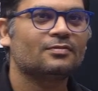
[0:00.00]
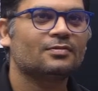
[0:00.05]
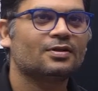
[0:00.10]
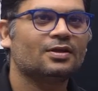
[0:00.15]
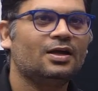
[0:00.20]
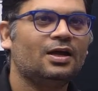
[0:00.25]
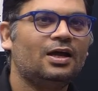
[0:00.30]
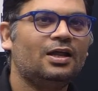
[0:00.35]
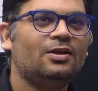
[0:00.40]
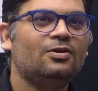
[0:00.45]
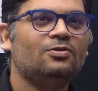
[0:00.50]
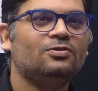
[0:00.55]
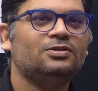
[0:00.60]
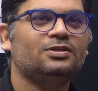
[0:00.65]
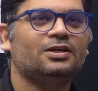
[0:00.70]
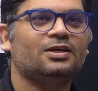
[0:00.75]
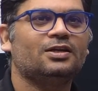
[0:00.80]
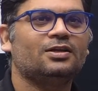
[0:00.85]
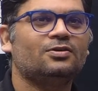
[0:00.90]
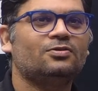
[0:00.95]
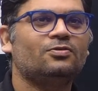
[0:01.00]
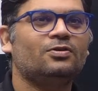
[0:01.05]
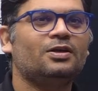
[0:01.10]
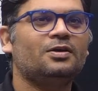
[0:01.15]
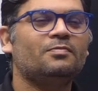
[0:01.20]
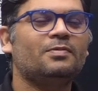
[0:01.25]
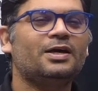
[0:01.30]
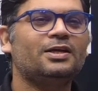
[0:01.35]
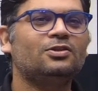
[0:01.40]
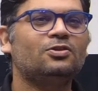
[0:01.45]
Hello sir, today
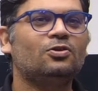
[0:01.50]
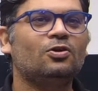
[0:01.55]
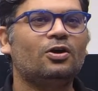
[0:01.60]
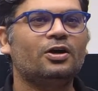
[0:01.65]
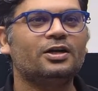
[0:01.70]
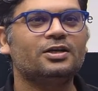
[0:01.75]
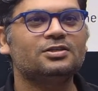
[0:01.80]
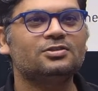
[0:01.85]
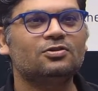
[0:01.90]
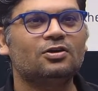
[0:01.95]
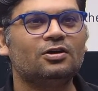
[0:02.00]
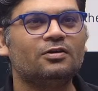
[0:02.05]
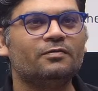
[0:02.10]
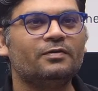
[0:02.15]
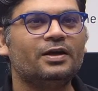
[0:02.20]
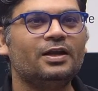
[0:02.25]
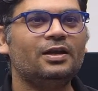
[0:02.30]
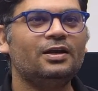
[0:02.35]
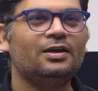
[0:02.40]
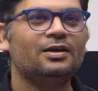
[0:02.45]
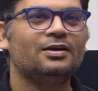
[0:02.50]
my throat is not well.